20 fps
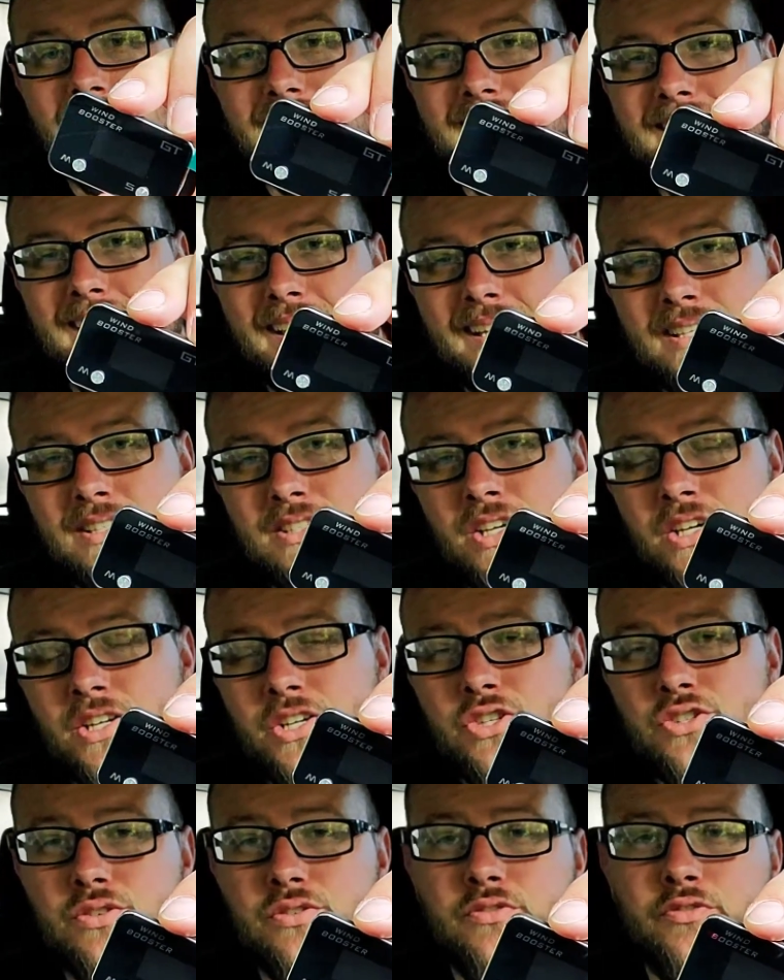thing is going
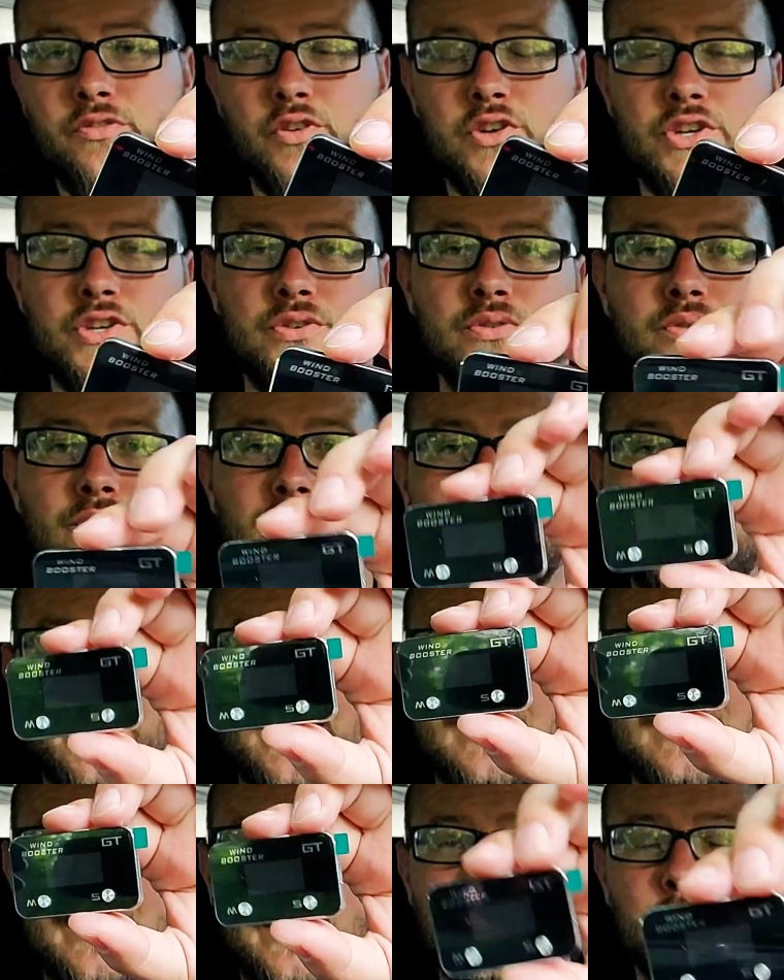to do for you
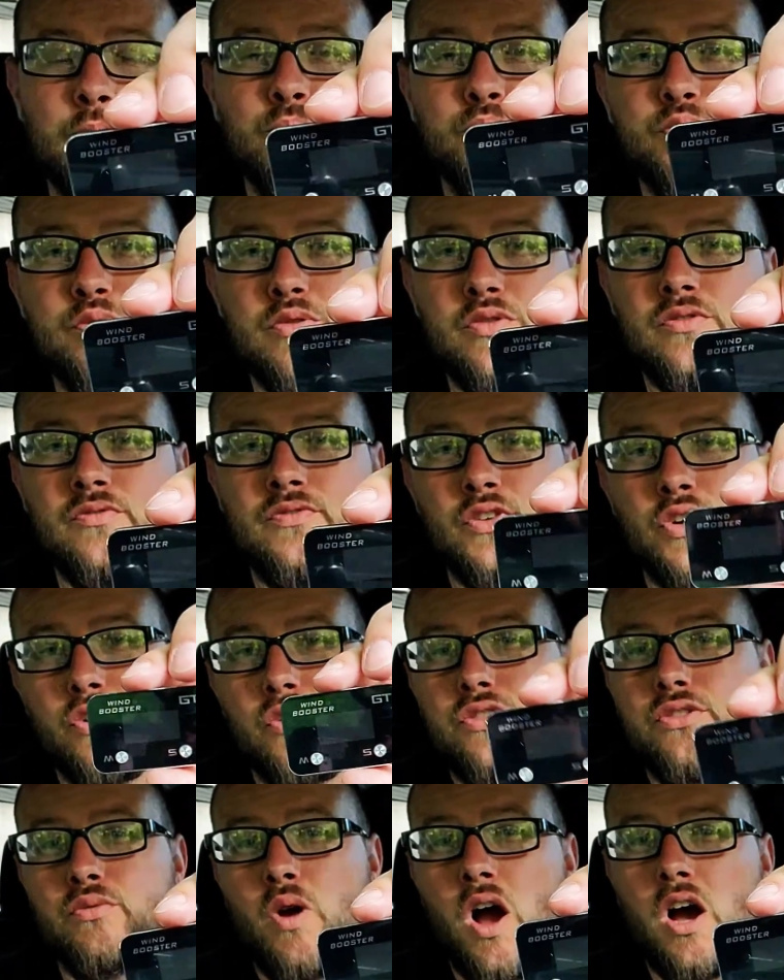is improve your
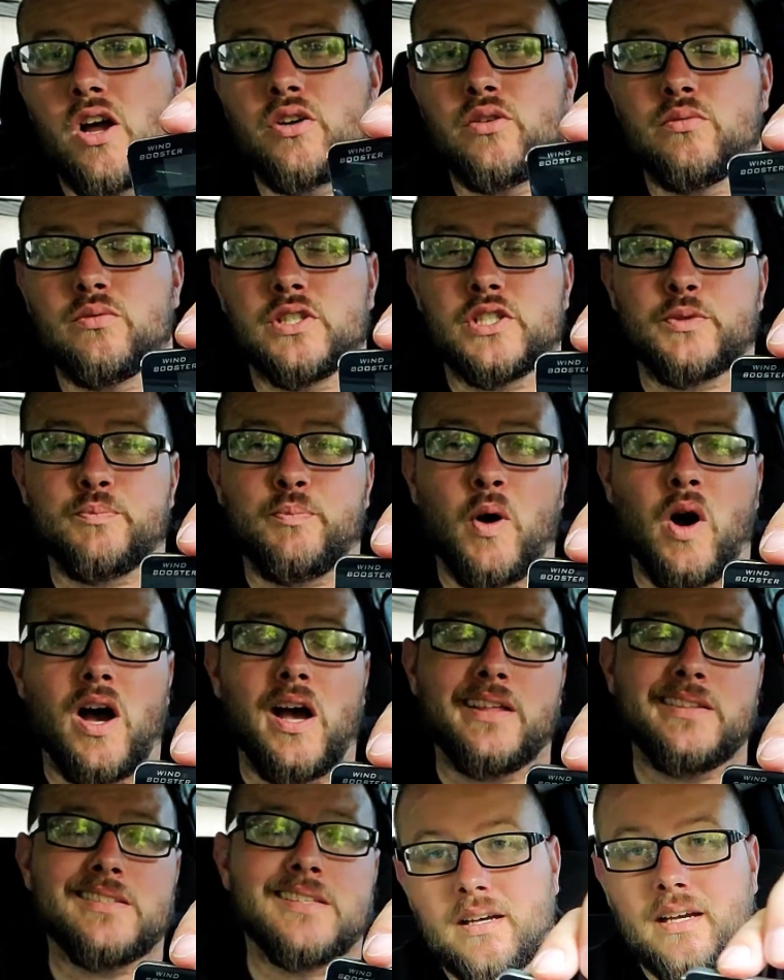throttle
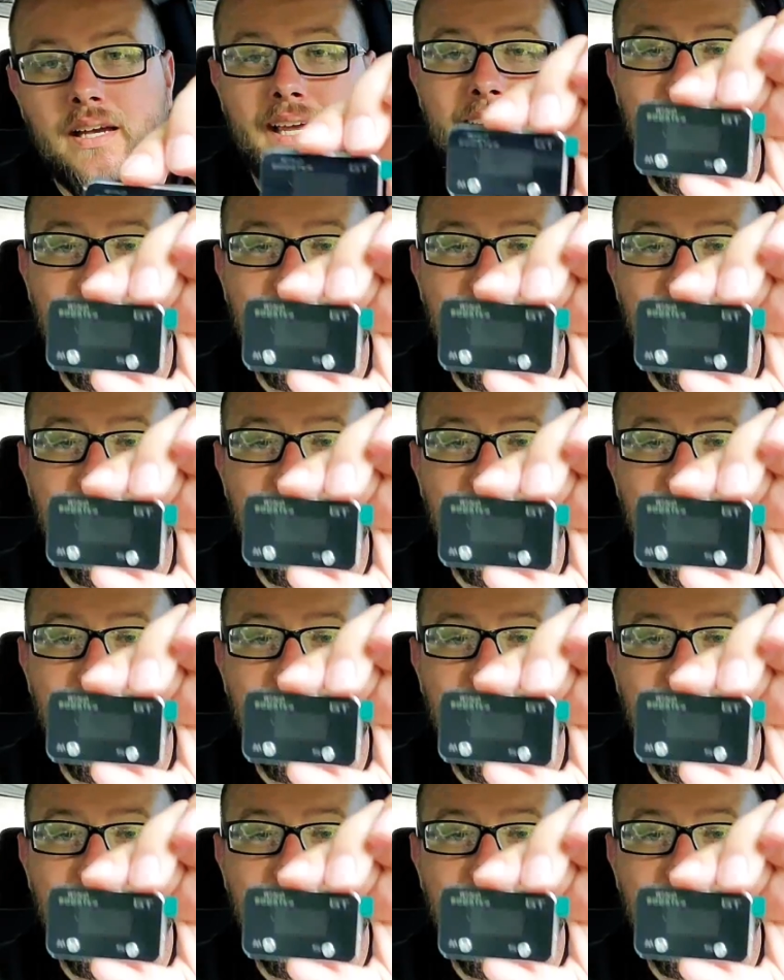response. It